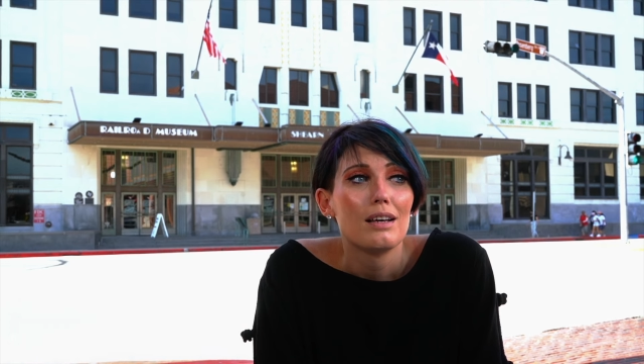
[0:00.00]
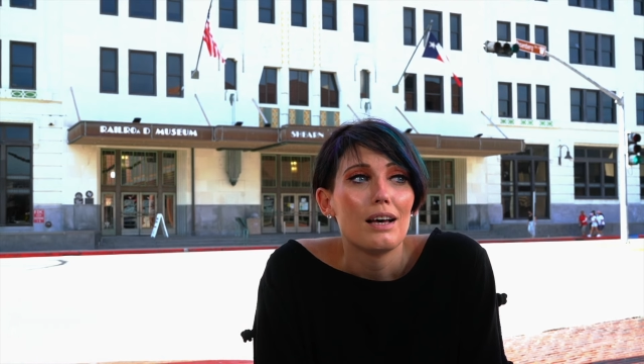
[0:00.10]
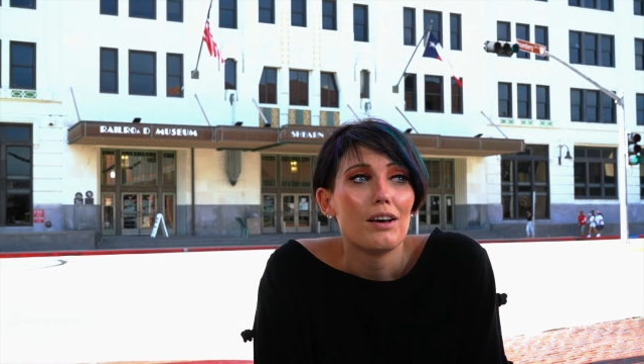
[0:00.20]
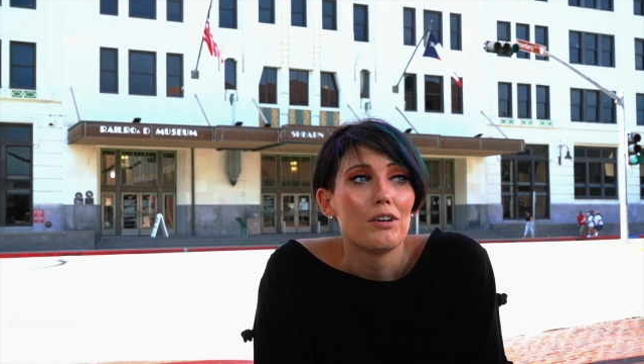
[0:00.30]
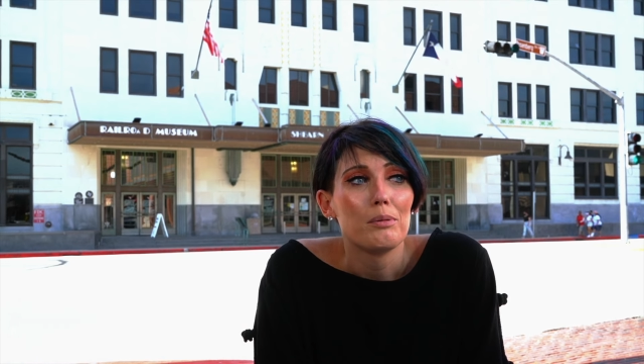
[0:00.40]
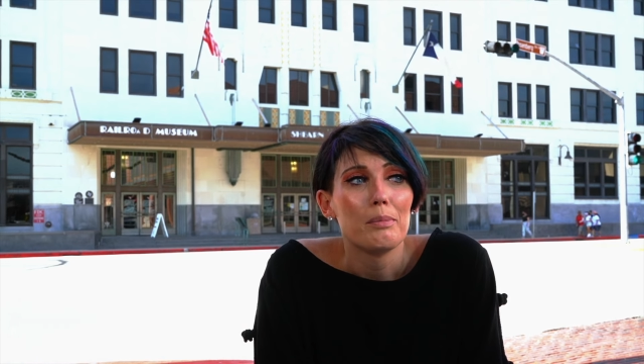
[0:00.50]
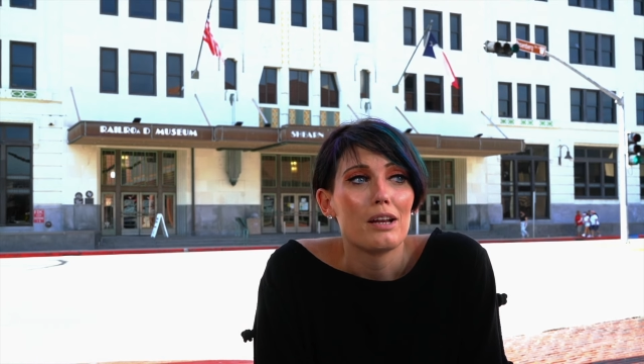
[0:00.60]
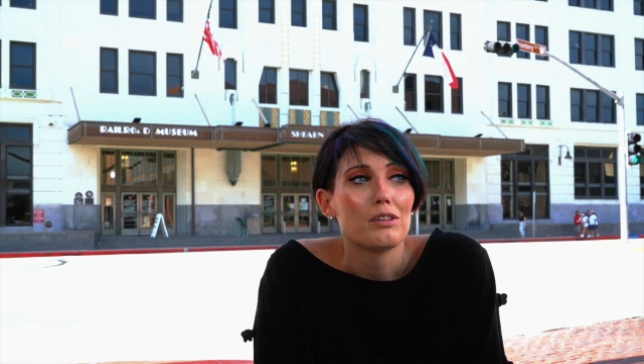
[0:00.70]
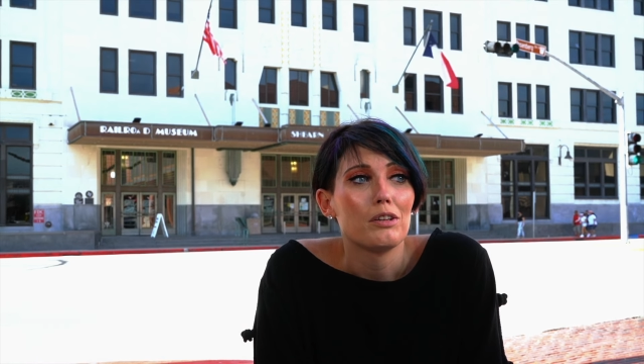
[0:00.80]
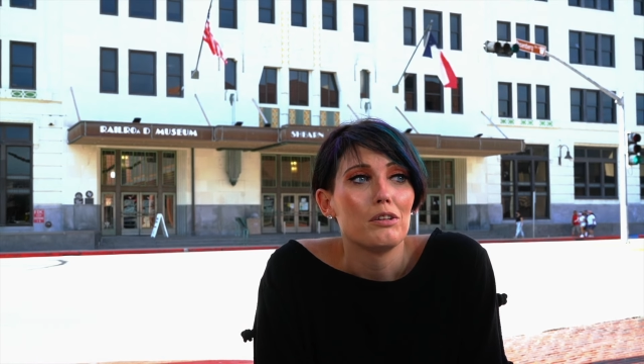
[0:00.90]
I
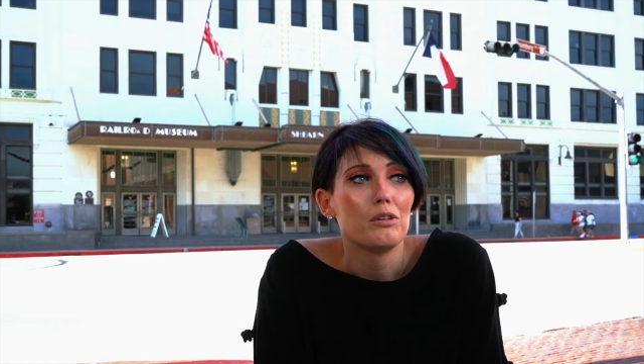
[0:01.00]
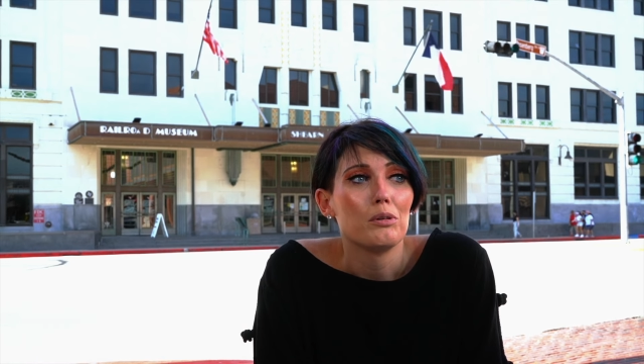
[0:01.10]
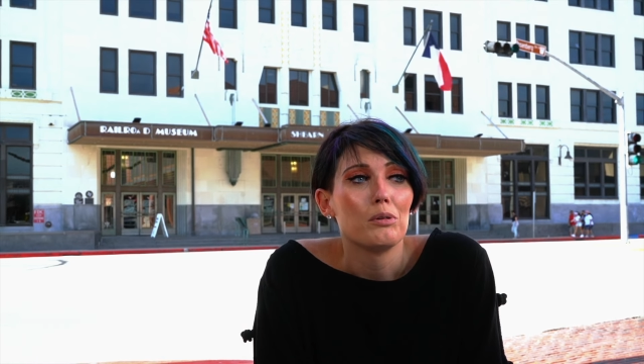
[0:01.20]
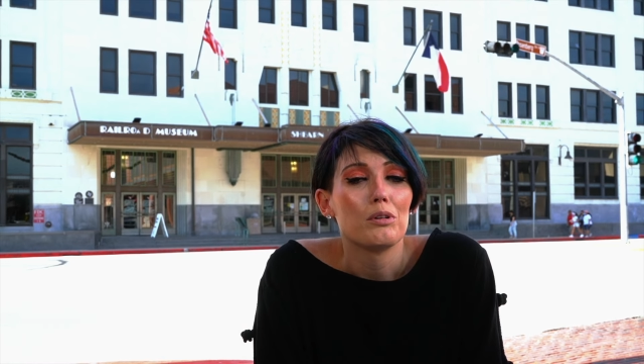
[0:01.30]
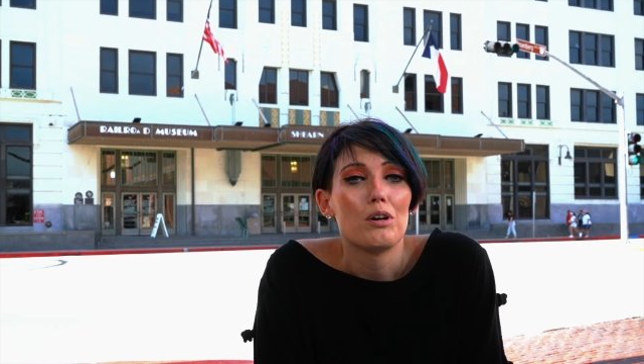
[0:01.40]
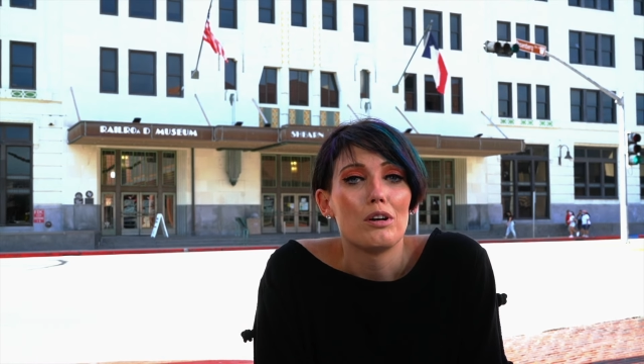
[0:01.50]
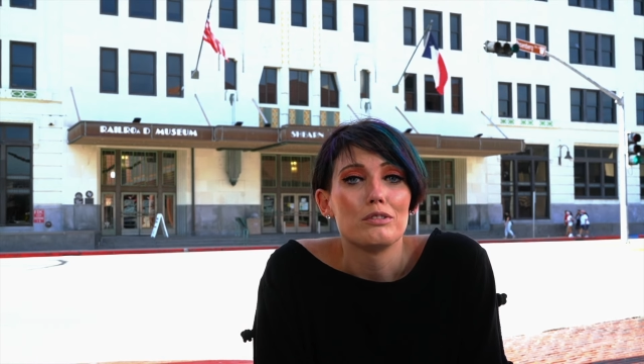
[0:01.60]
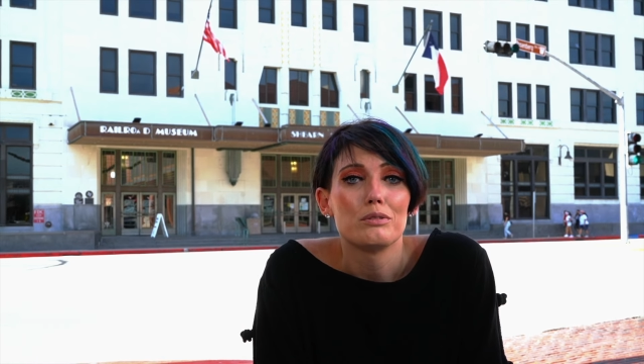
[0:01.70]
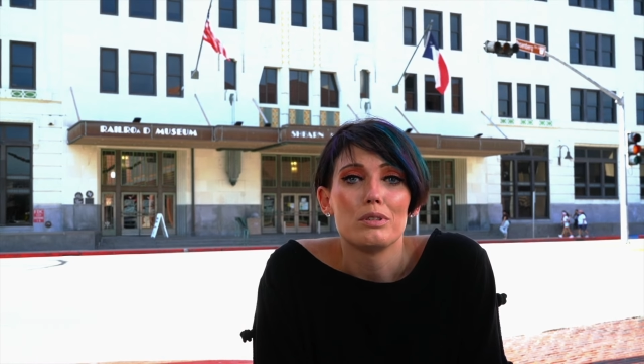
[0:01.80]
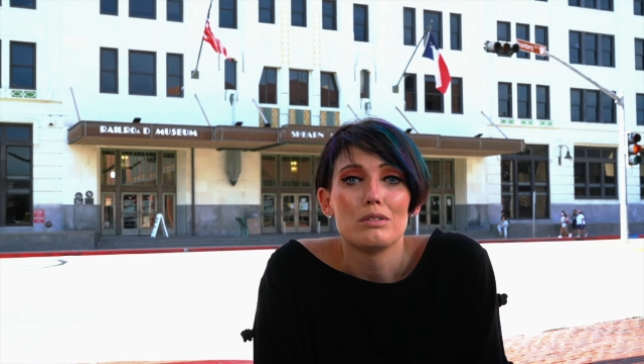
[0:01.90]
automatically knew
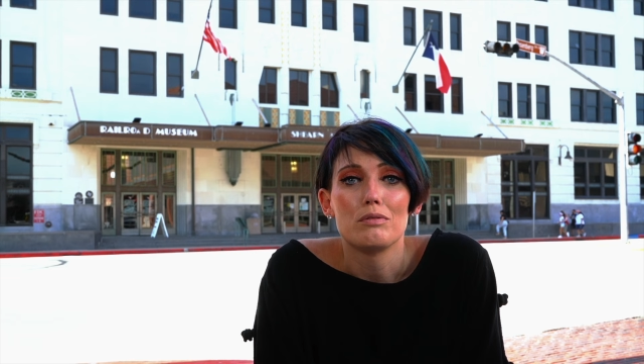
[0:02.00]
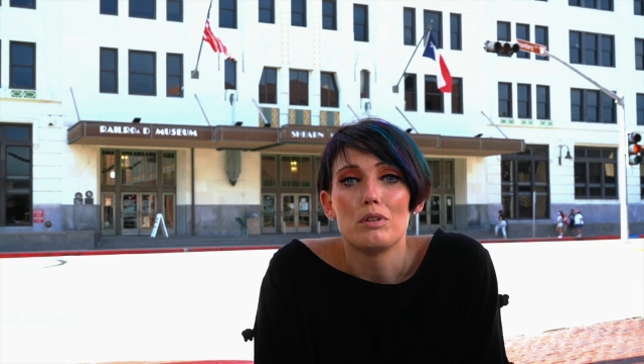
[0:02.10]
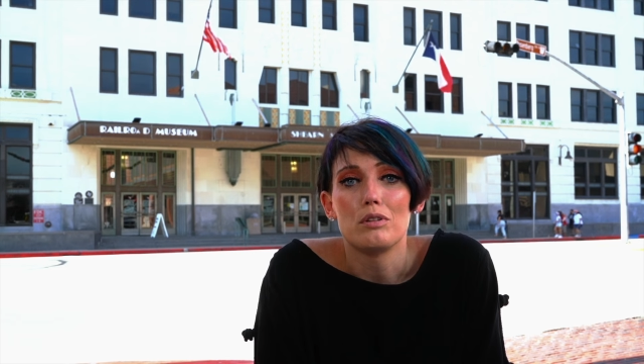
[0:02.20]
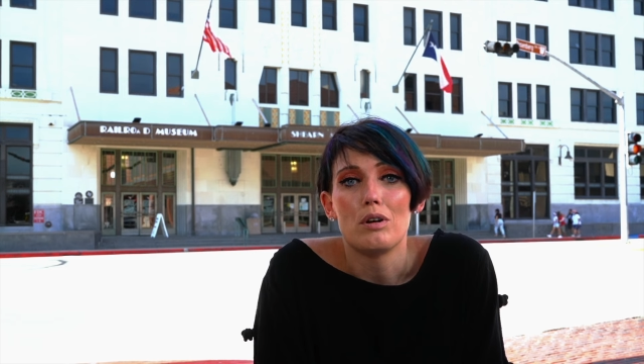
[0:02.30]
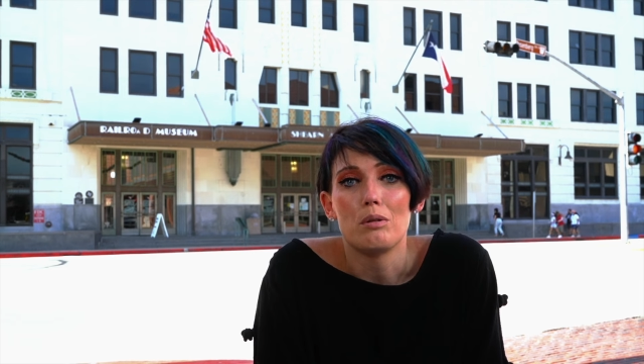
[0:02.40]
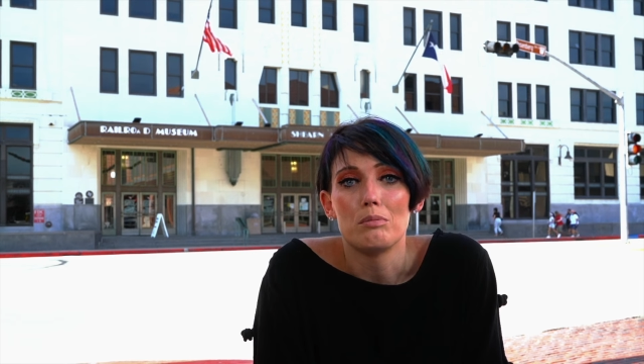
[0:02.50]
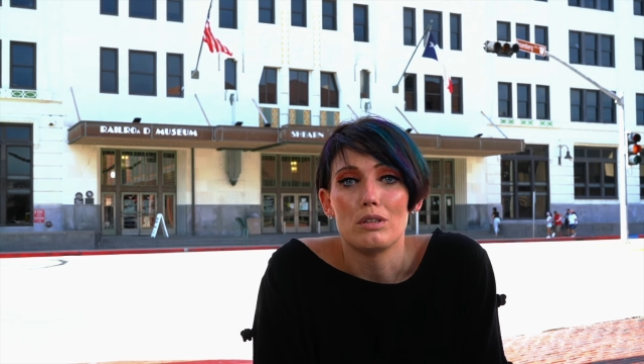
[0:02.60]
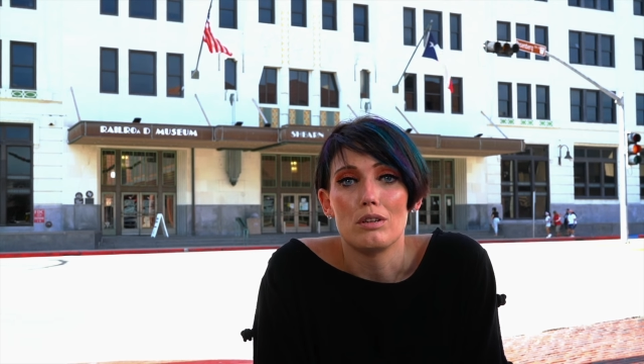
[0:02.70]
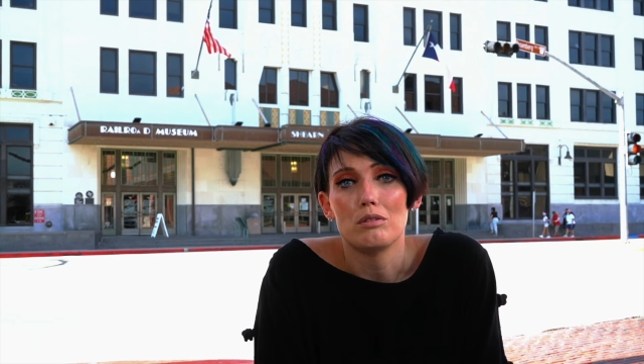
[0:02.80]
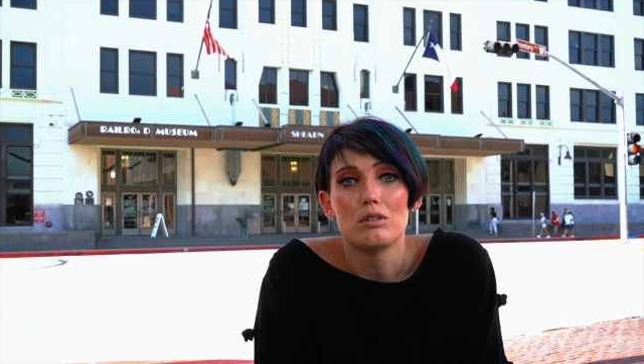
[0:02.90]
Carnes was the funeral home
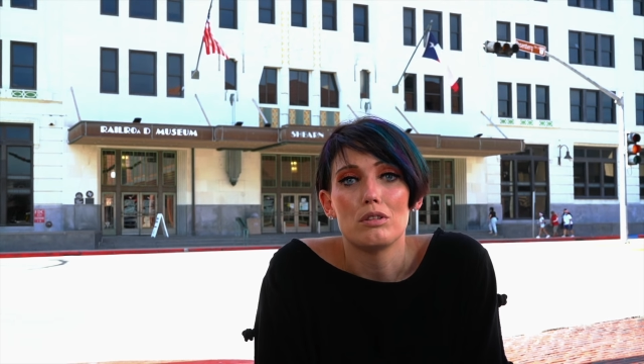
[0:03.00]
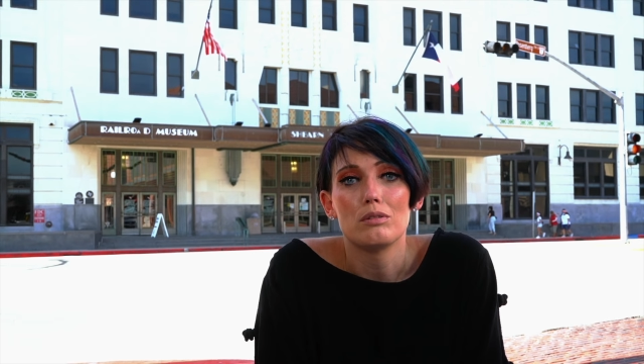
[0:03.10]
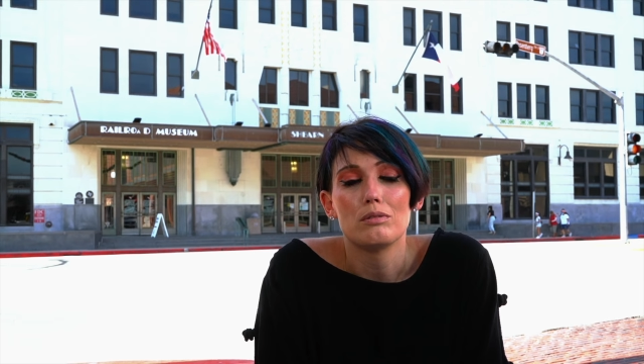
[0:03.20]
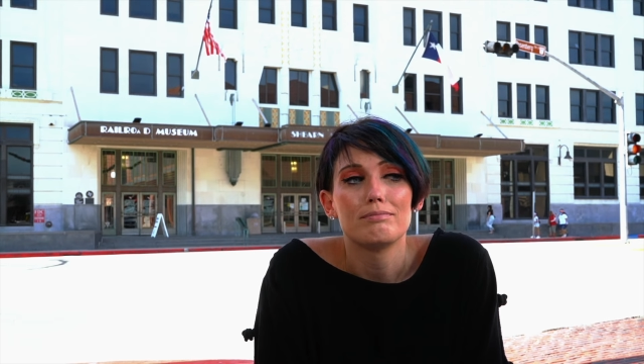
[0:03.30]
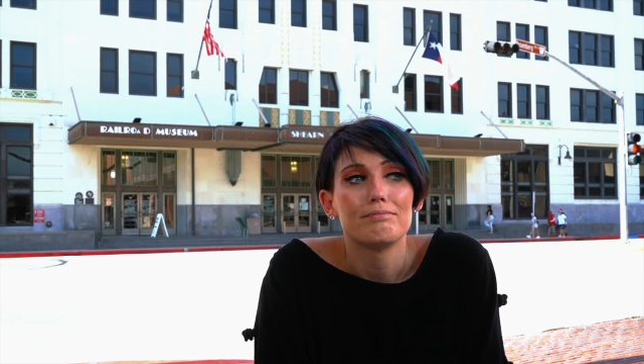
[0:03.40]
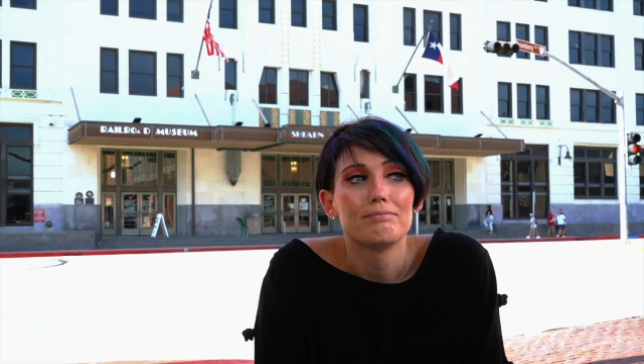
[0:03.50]
to go to.